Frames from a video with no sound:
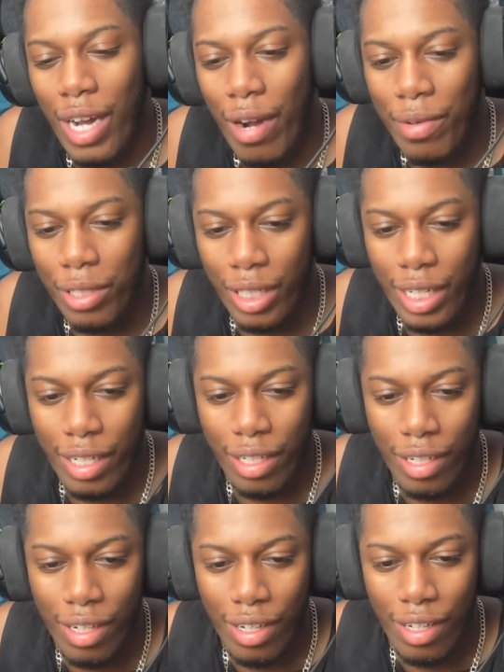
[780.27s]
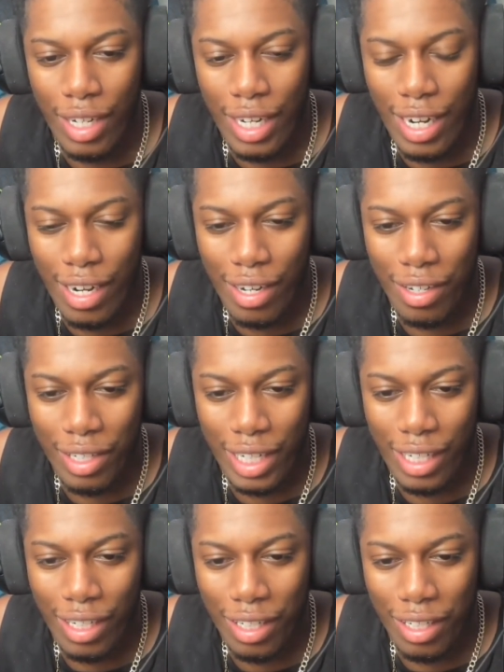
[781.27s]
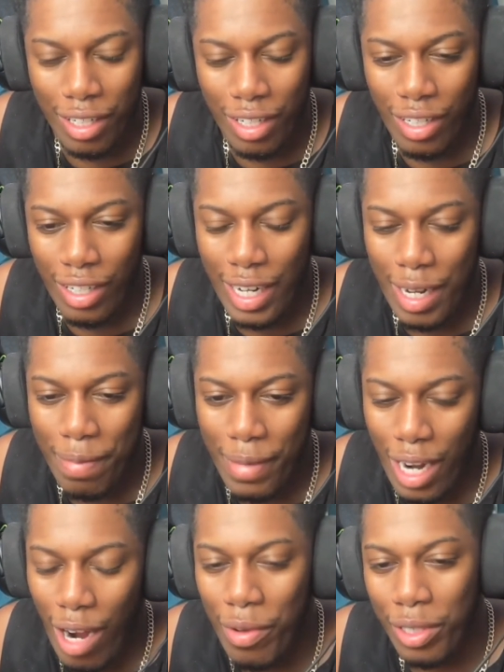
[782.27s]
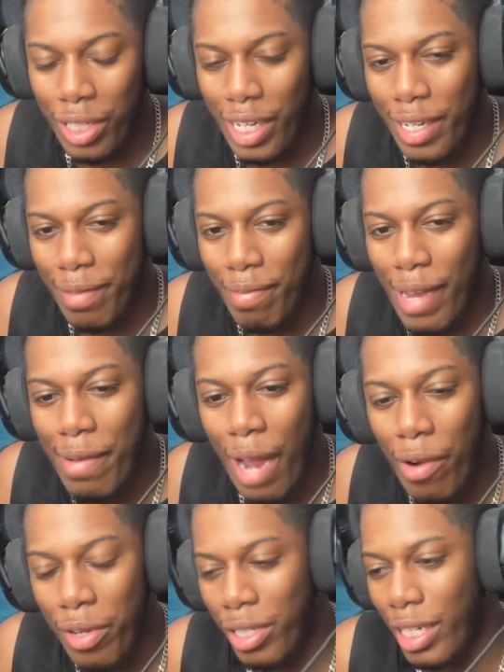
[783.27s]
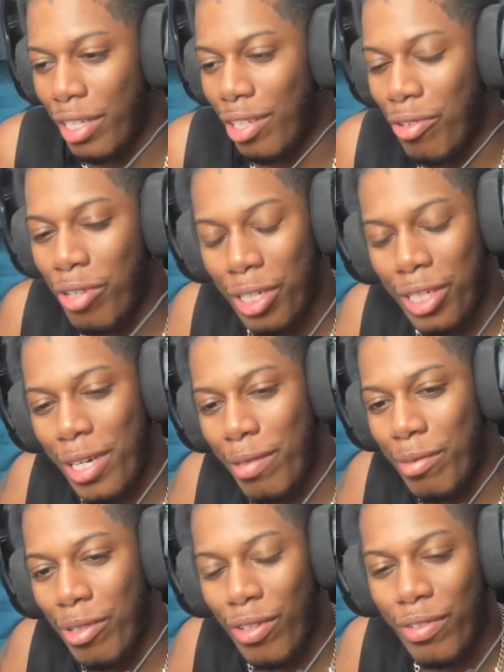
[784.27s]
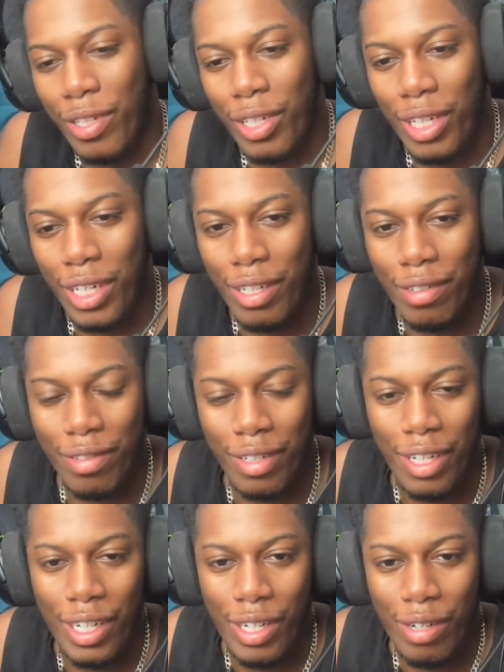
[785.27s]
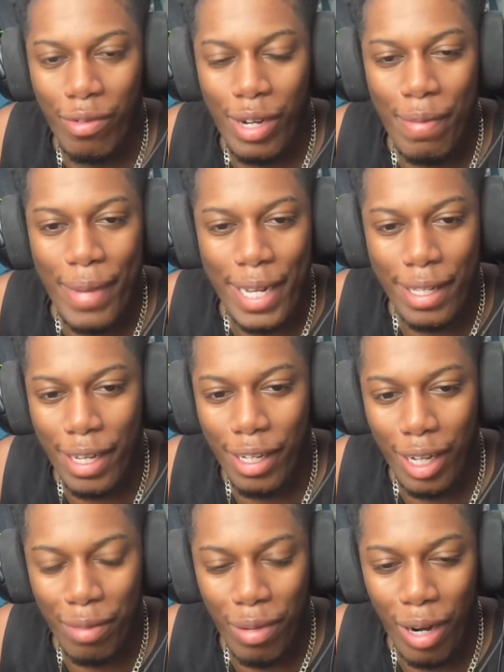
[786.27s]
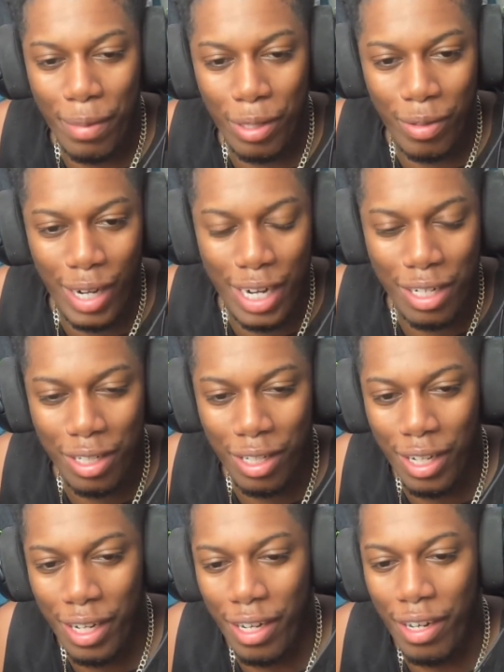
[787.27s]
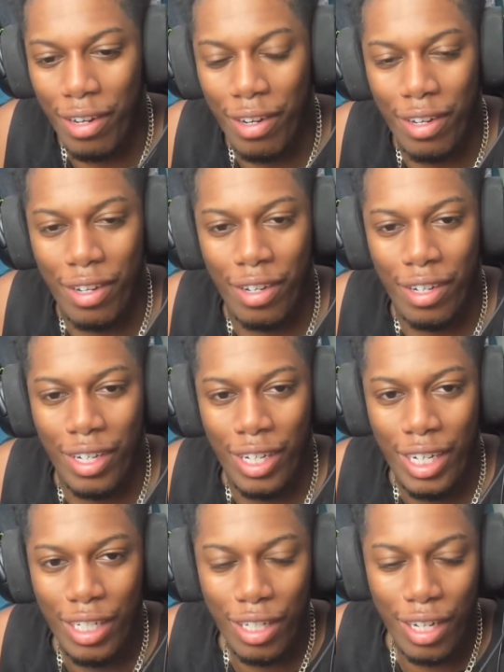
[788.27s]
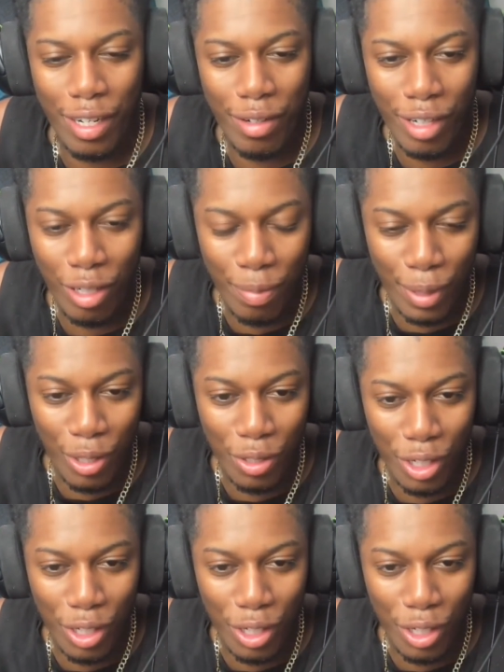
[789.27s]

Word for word: I would say, how can you say nothing's good happening? I would say, make I would say Thor's kept Thorfinn alive when he made that like promise with Askeladd. He's like, you're wrong, bro.